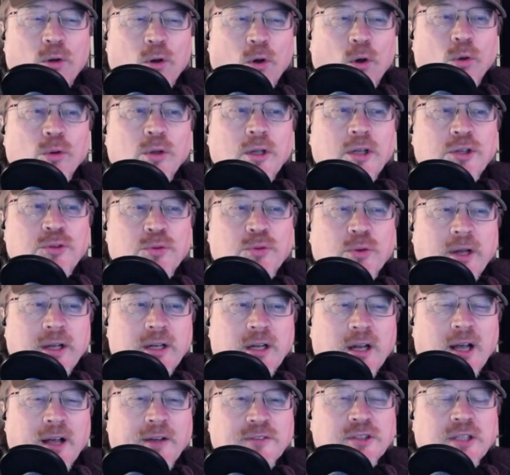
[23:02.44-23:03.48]
only trade
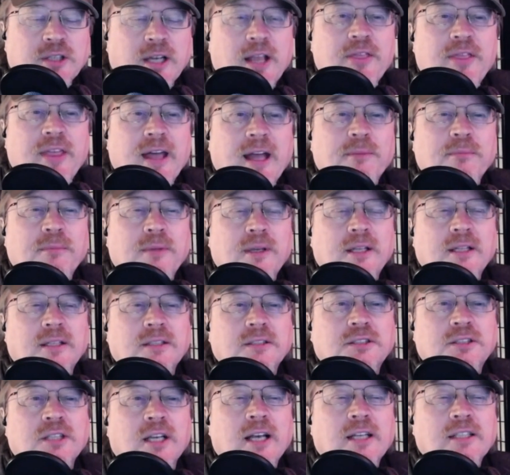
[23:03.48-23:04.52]
offs, and that
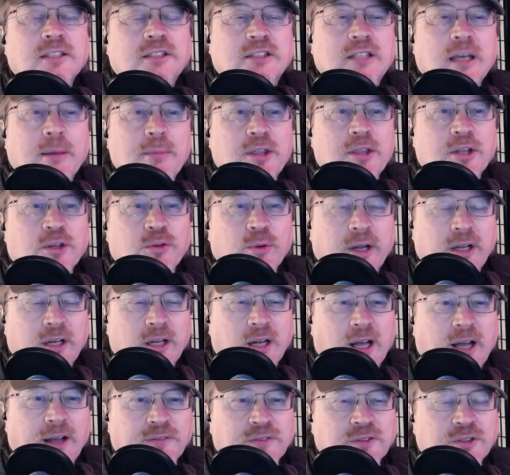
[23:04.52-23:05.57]
means some of the trade
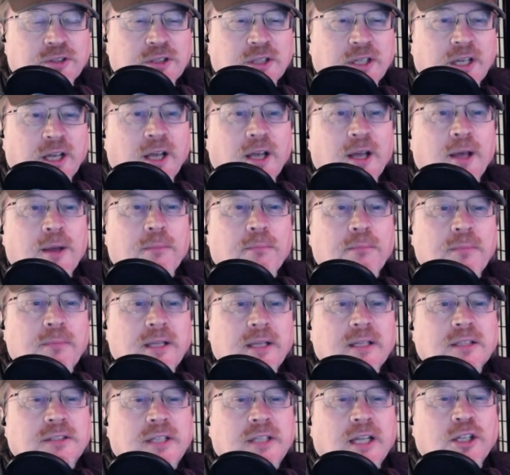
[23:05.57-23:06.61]
offs
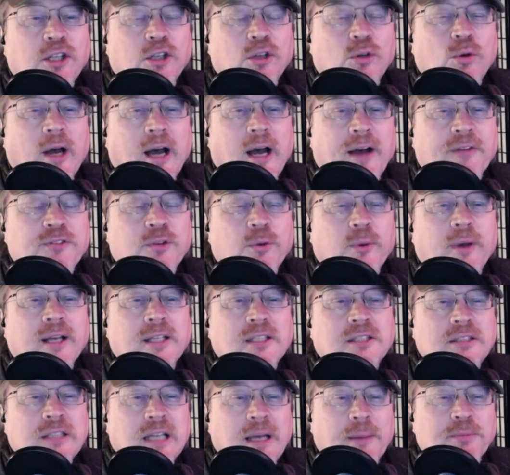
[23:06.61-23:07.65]
means that you have to
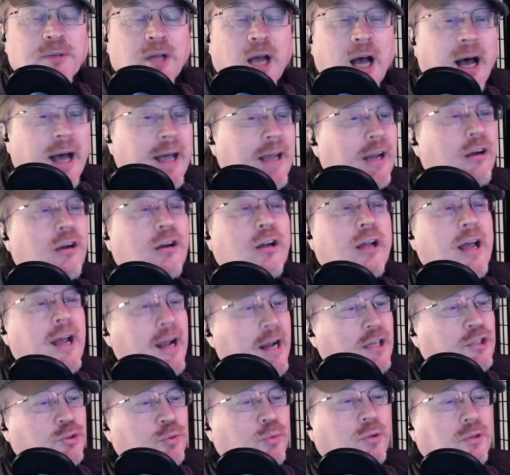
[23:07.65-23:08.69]
accept higher
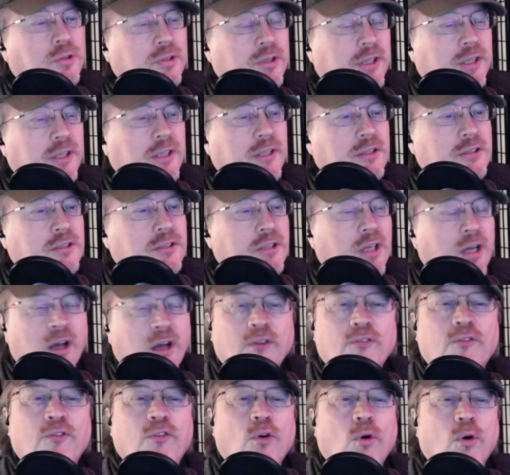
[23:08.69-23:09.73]
casualties
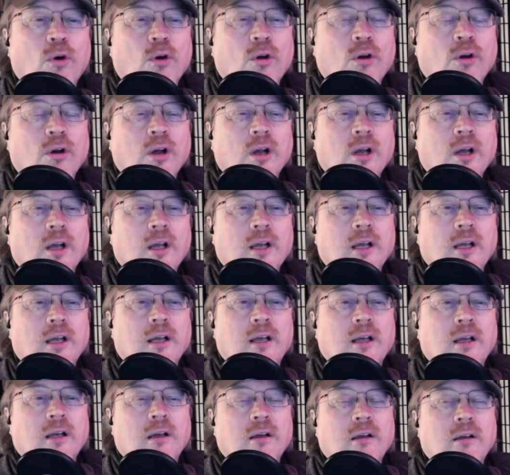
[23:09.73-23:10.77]
for
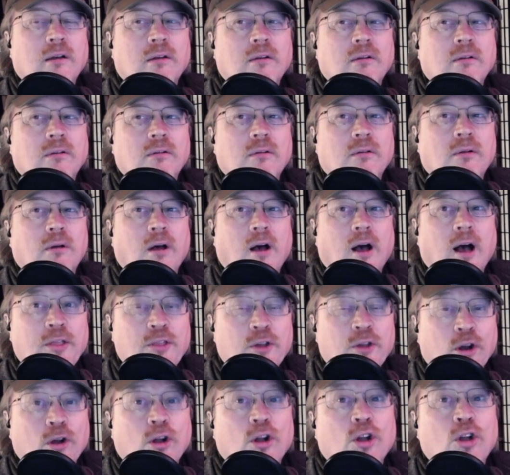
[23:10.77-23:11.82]

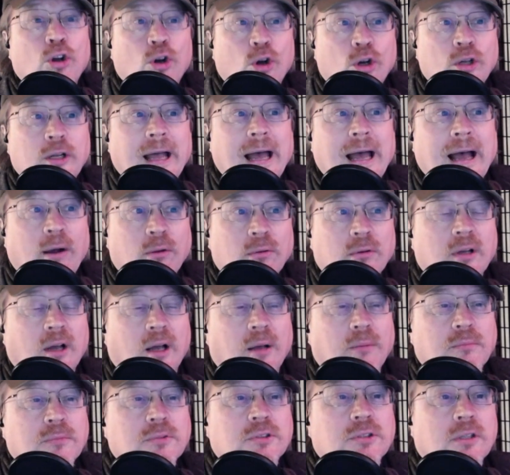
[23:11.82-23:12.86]
other good
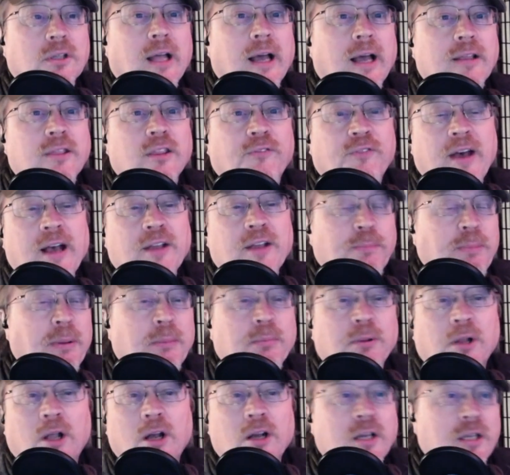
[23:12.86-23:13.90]
outcomes, like the fact that
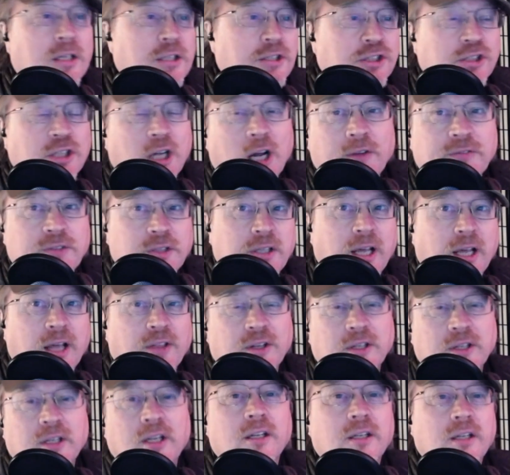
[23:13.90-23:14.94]
people aren't going to starve to death
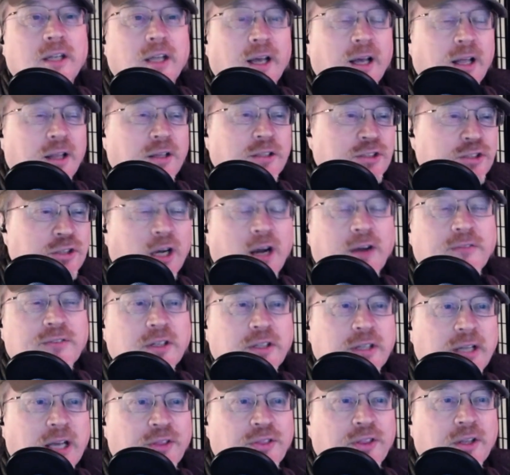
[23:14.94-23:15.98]
in India and starve to
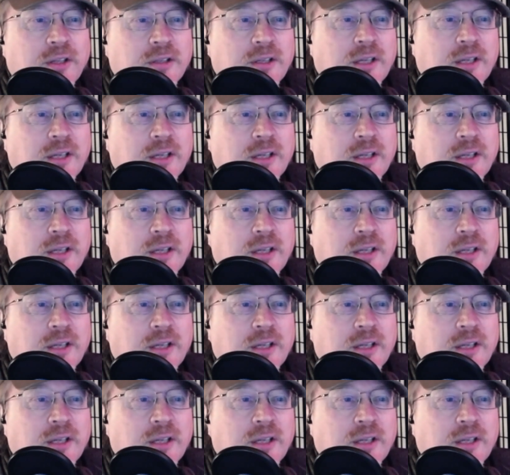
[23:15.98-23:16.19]
death in